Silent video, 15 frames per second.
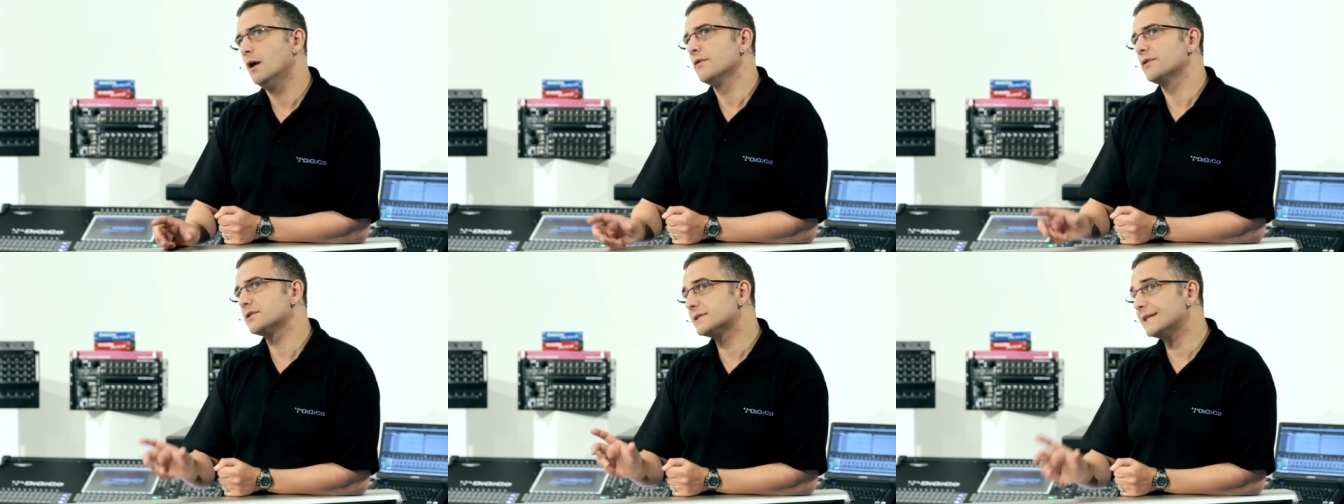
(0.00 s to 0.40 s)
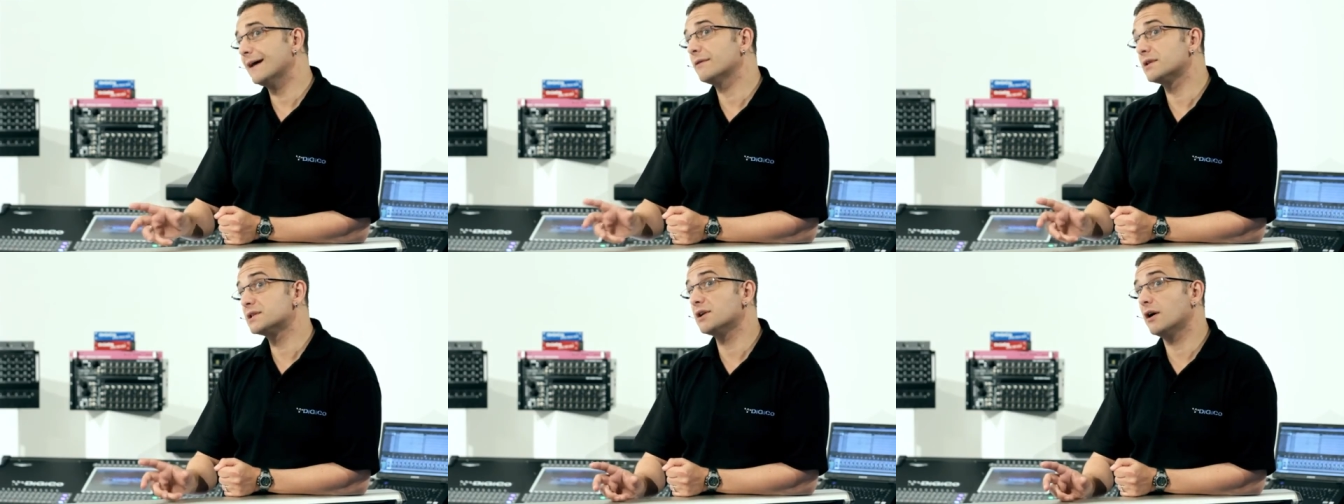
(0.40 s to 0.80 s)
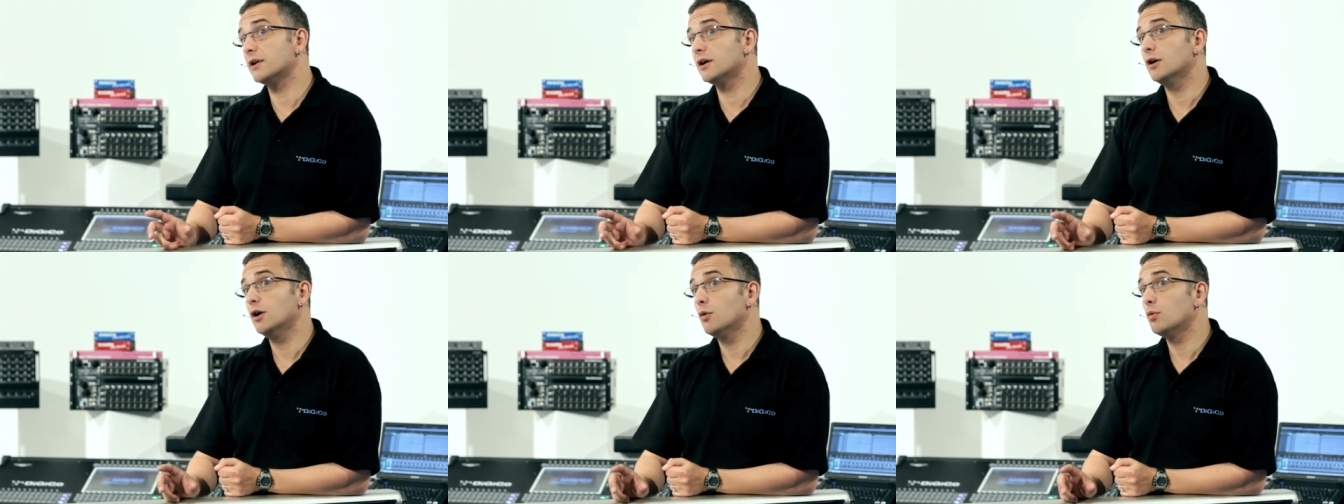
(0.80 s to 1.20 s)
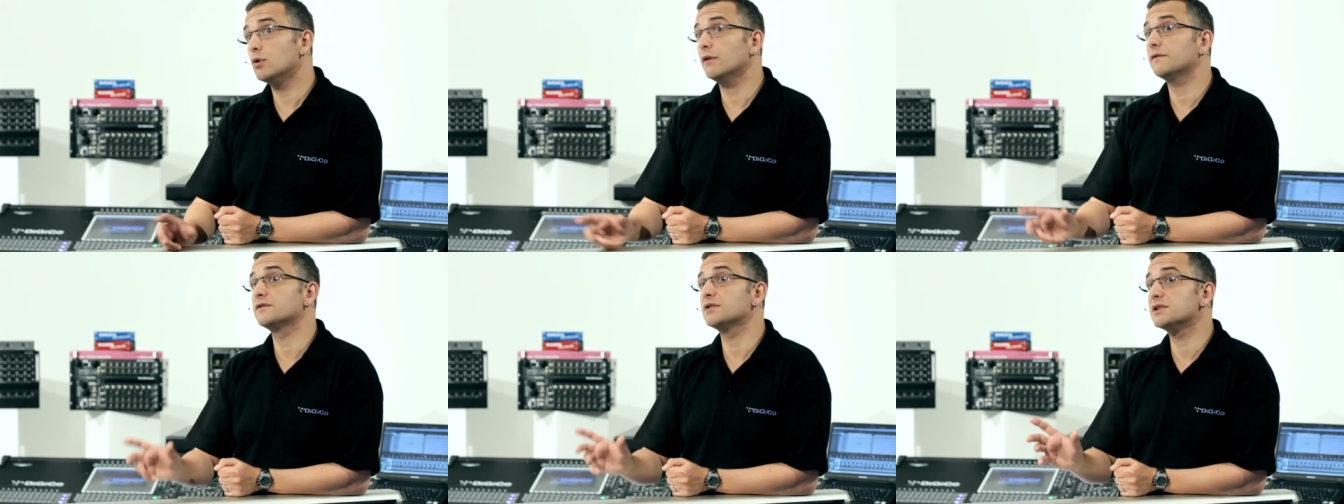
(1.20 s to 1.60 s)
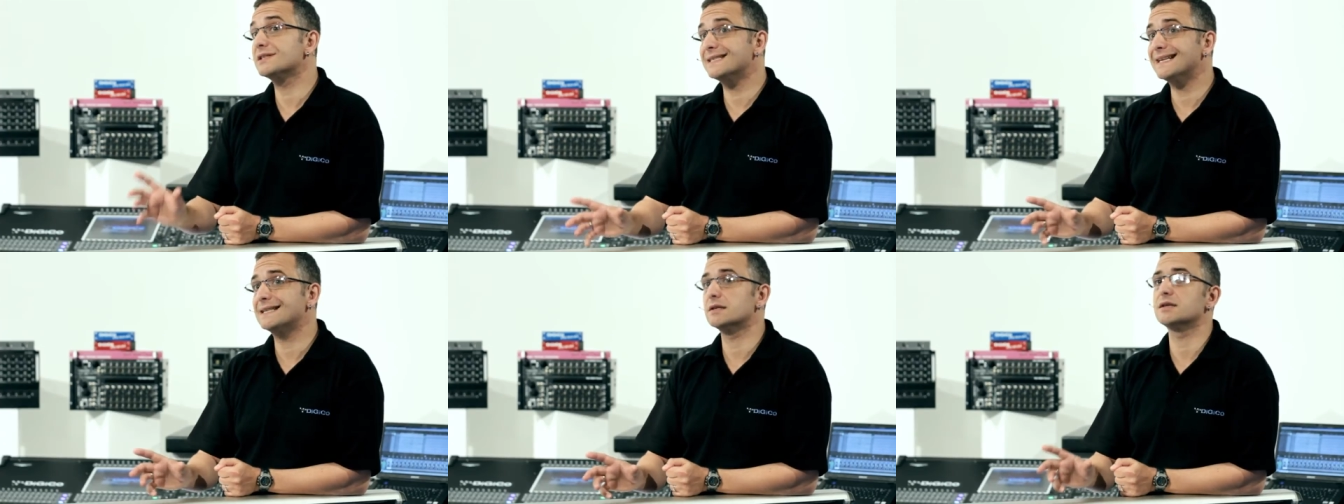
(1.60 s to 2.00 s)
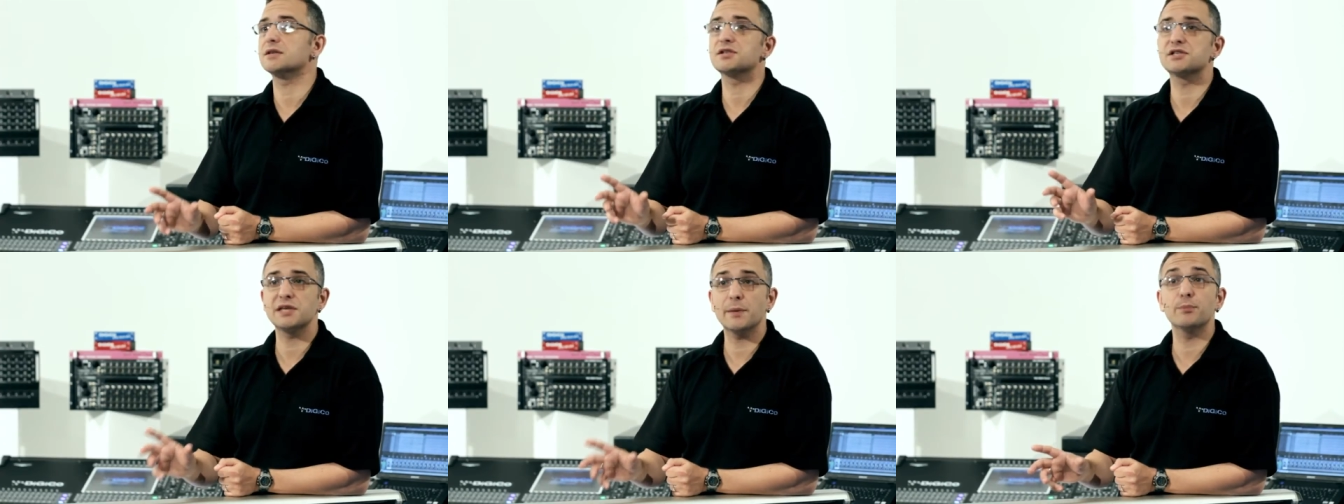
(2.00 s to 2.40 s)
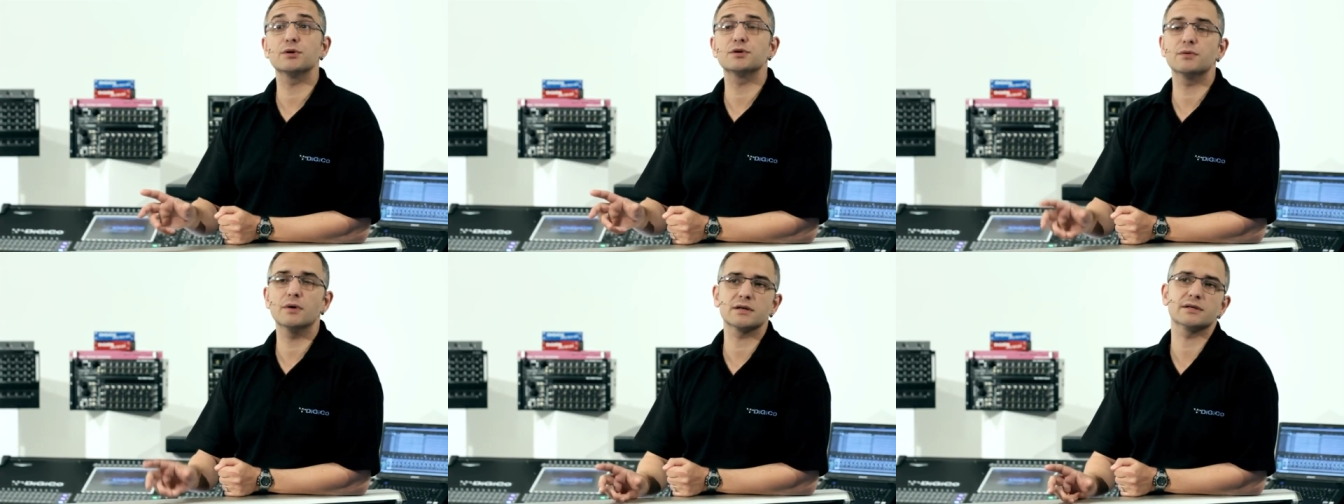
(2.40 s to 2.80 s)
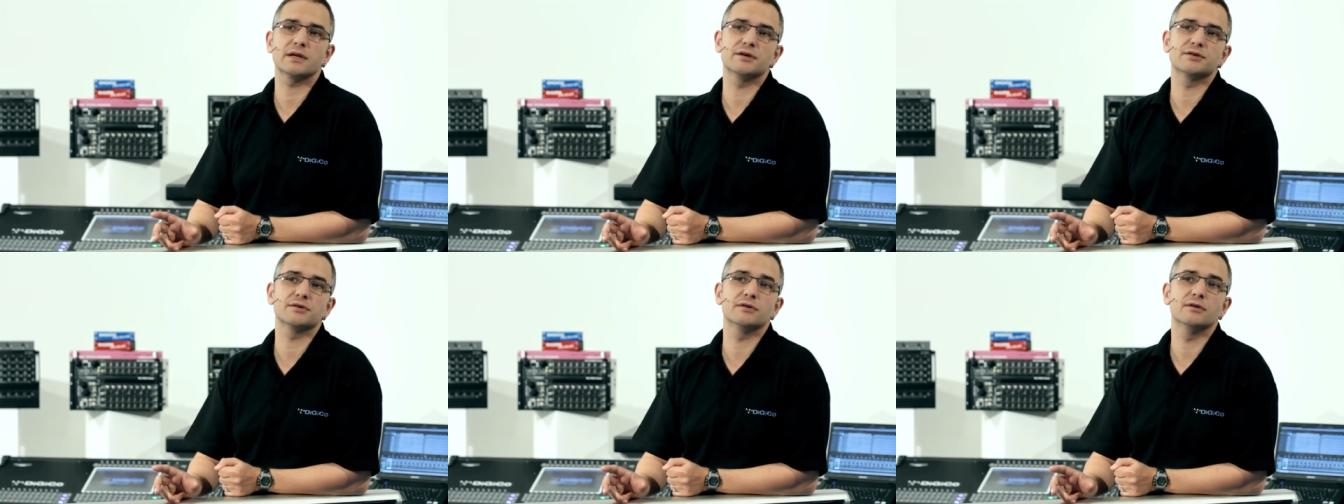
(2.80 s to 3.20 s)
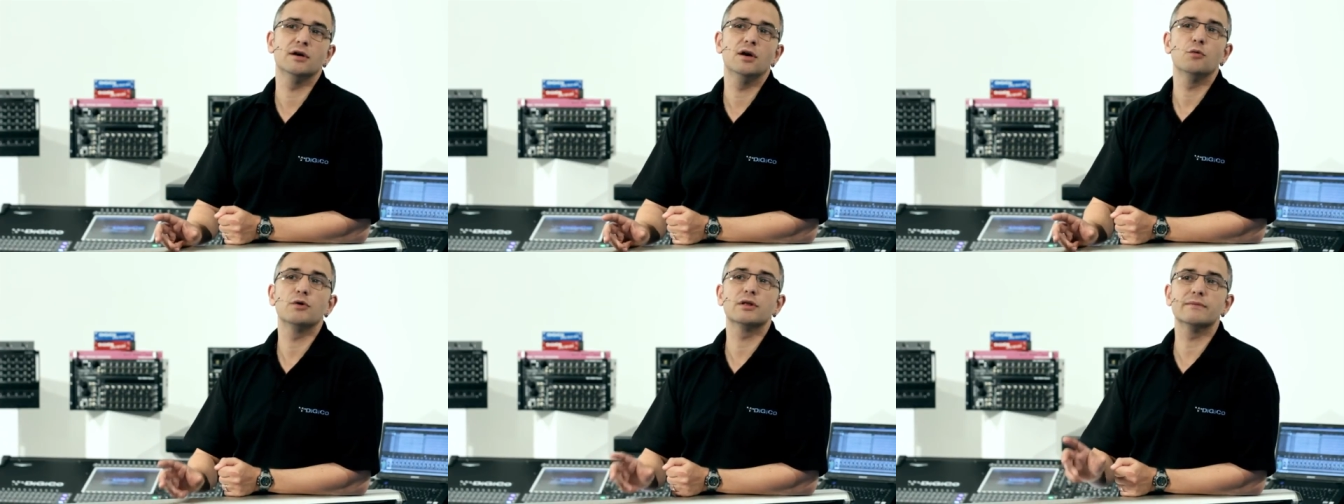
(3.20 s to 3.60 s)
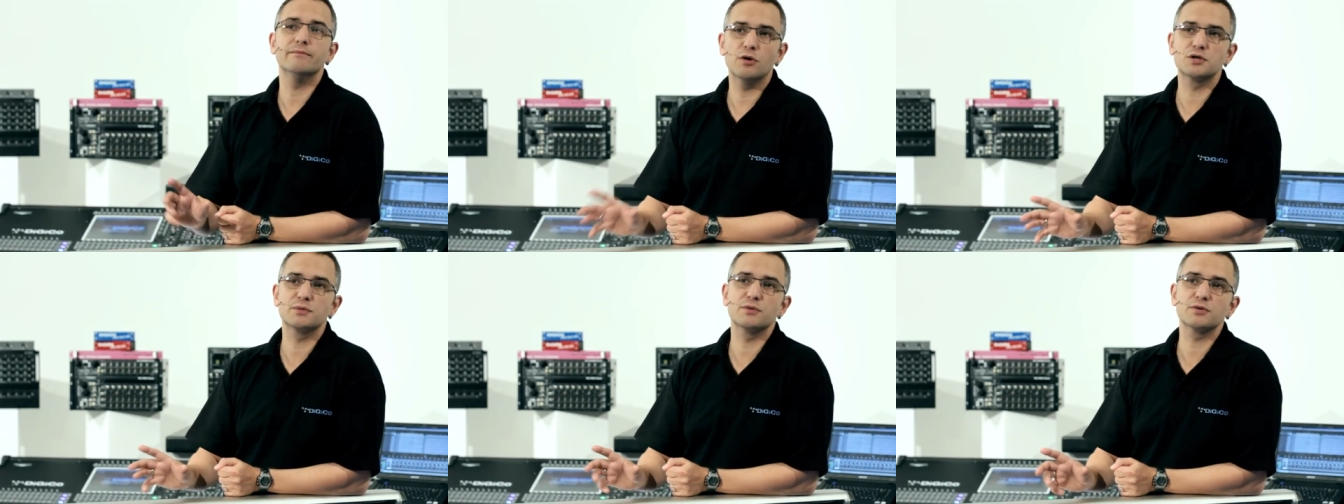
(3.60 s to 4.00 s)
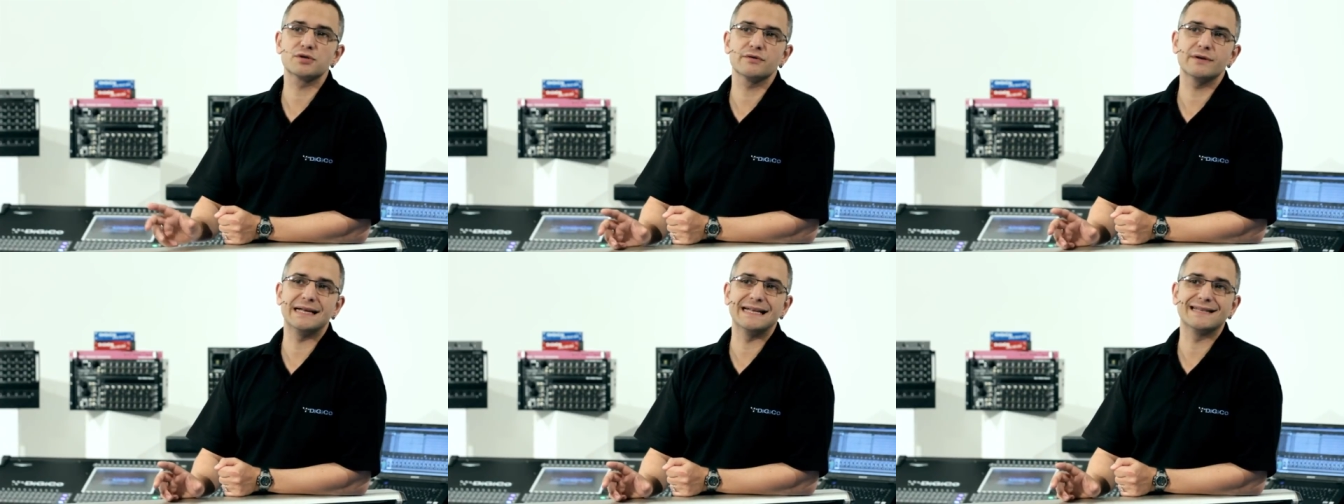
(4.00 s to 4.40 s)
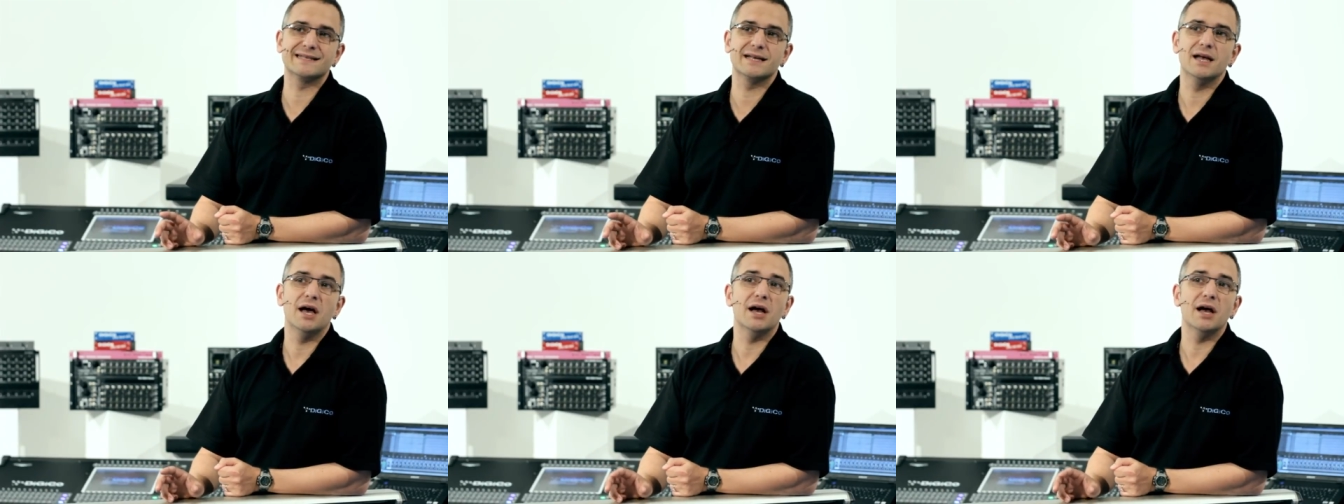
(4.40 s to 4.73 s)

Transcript: The sound designer will often sit at a separate workstation with multiple screens,